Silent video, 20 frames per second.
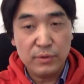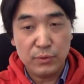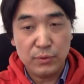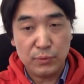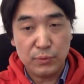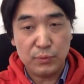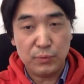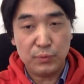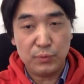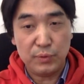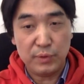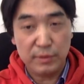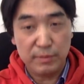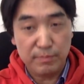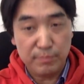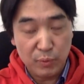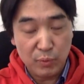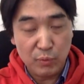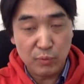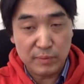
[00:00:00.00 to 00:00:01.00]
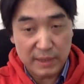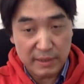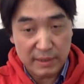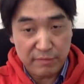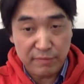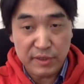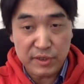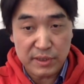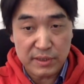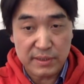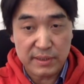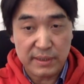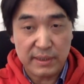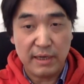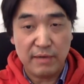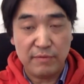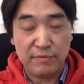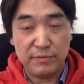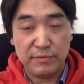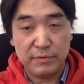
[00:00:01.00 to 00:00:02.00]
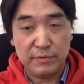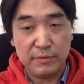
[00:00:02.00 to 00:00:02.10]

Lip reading: to improve the efficiency of